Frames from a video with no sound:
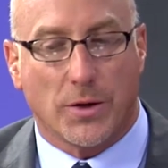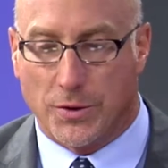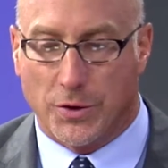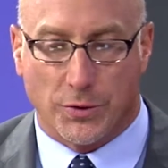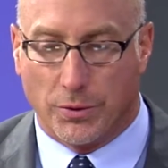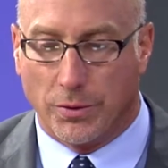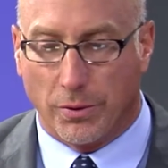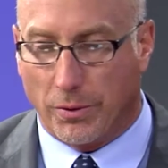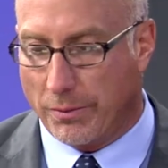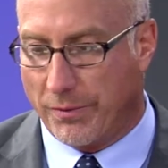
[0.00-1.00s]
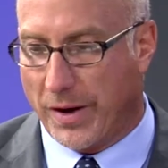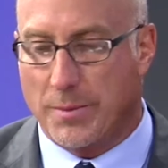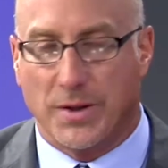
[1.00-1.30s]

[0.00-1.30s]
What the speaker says: You can just Google vitamin D